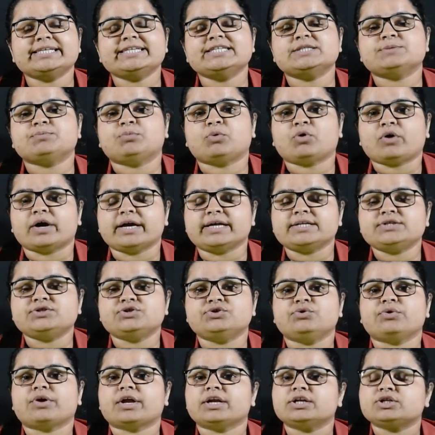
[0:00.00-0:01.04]
these points,
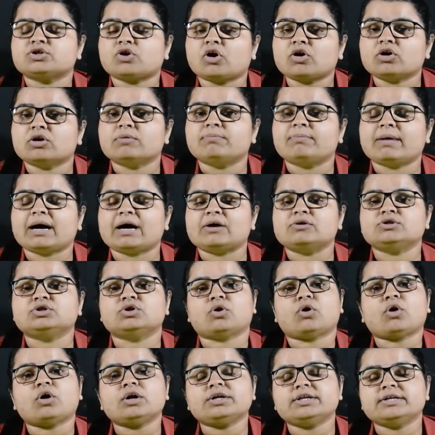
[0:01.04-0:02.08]
you can talk about
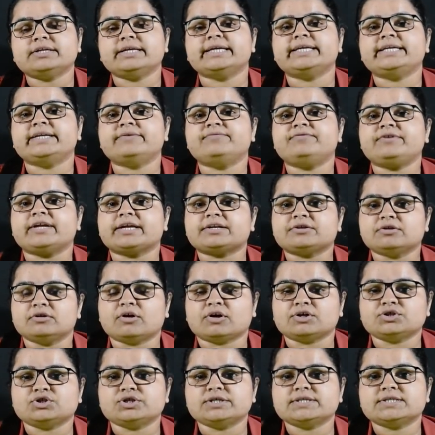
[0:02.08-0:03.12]
alternative
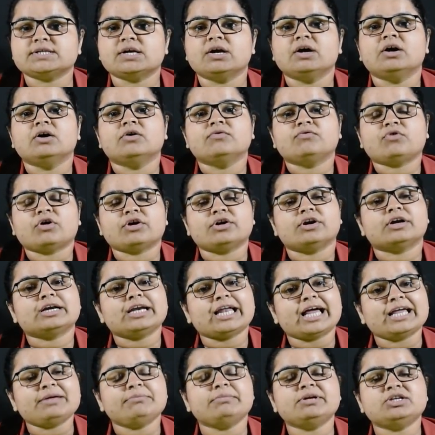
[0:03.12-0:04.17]
technologies for a
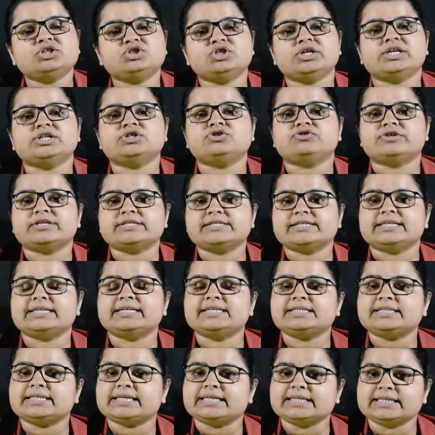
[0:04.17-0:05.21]
climate change
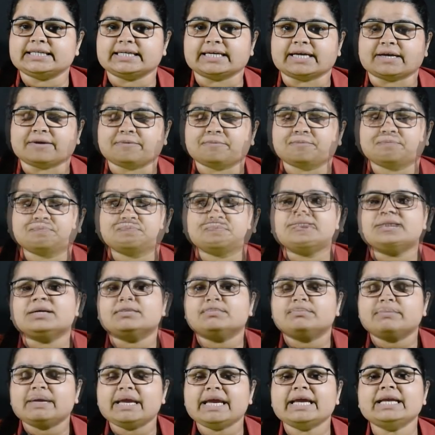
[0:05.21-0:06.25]
resilient India. The
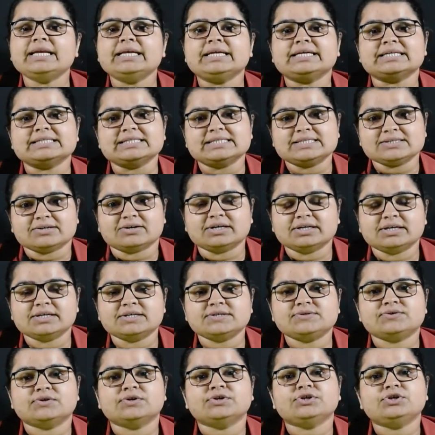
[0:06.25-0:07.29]
main concern
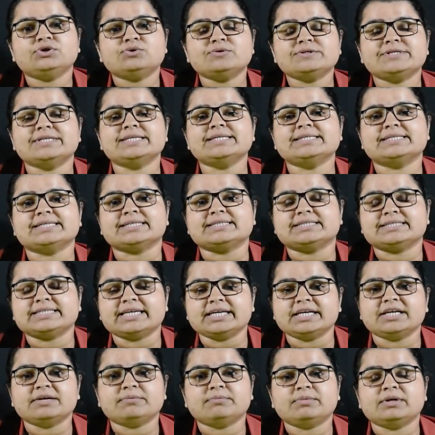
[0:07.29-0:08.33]
is using
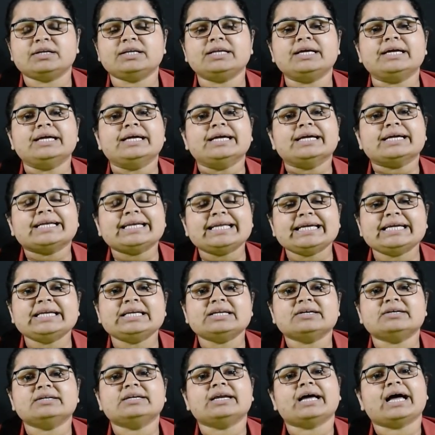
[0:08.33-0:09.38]
sustainable,
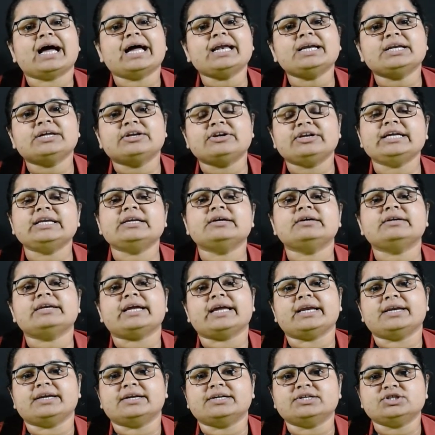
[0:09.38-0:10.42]
cleaner and greener
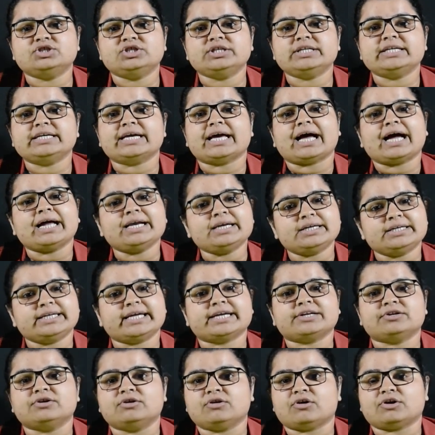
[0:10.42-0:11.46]
energy and
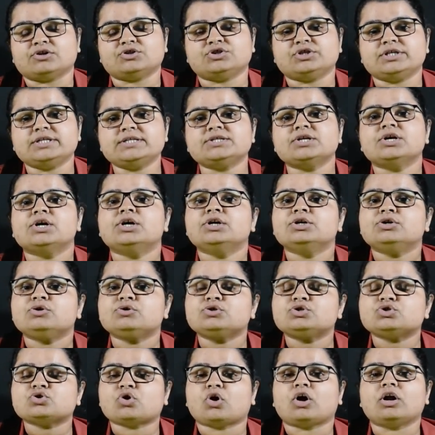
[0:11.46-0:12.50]
technologies to
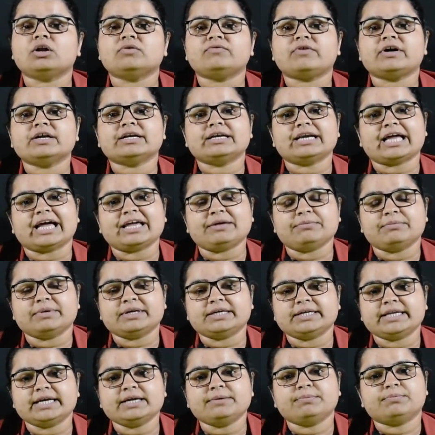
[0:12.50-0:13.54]
solve our
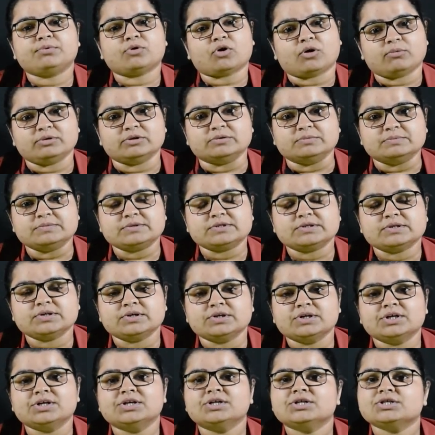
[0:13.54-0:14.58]
climatic problems.
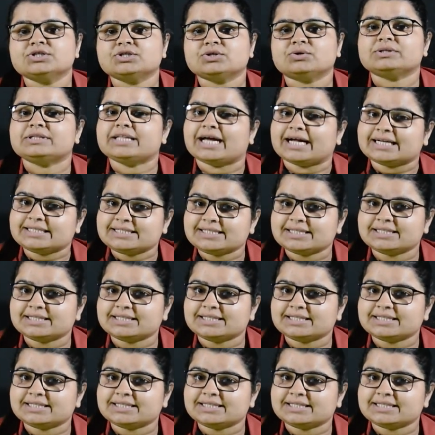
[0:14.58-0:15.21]
So that's